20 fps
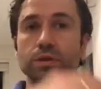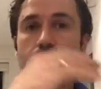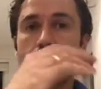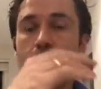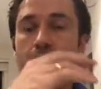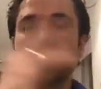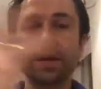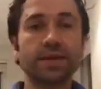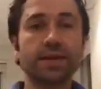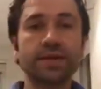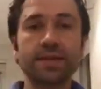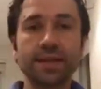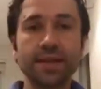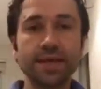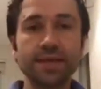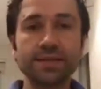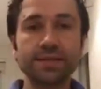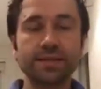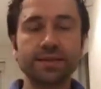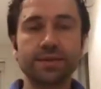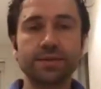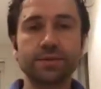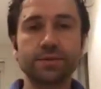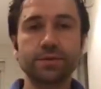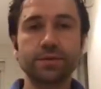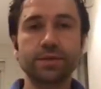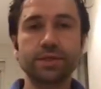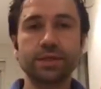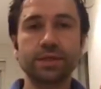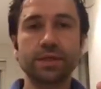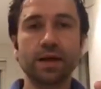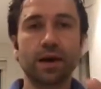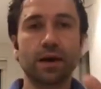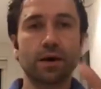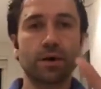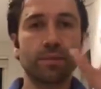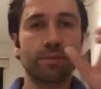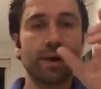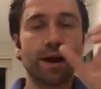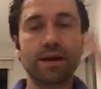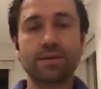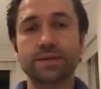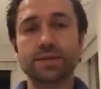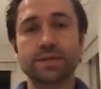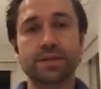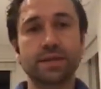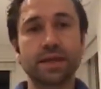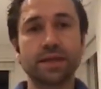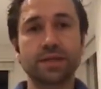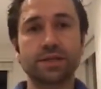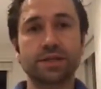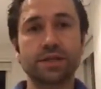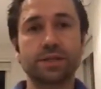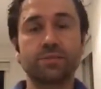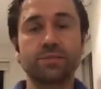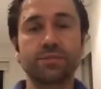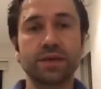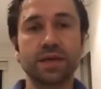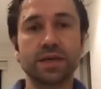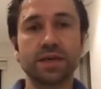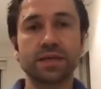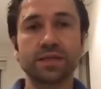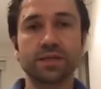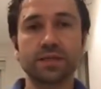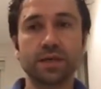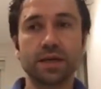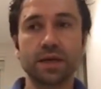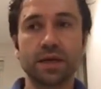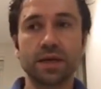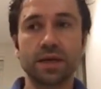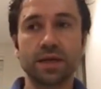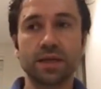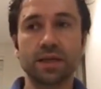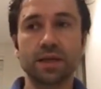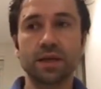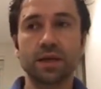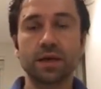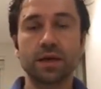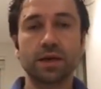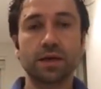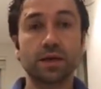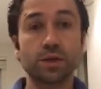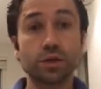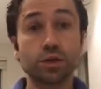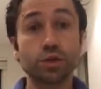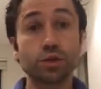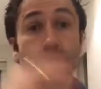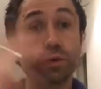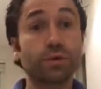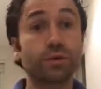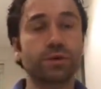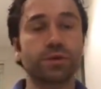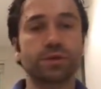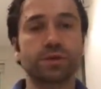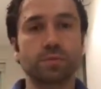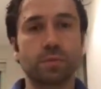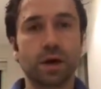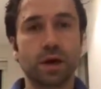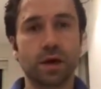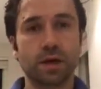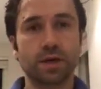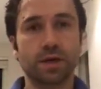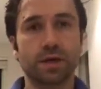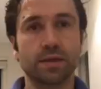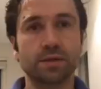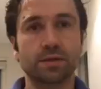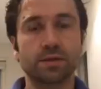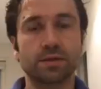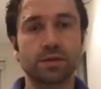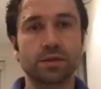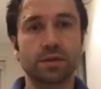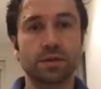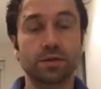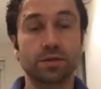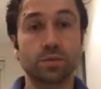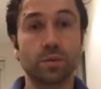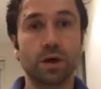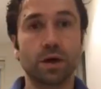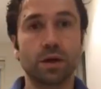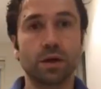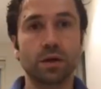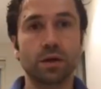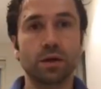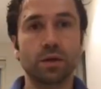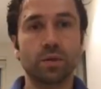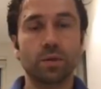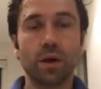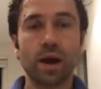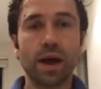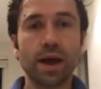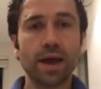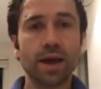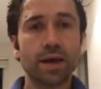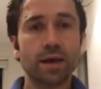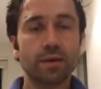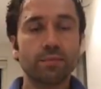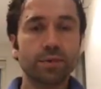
a year later, you see that comparison engine appears in insurance market as well. Why?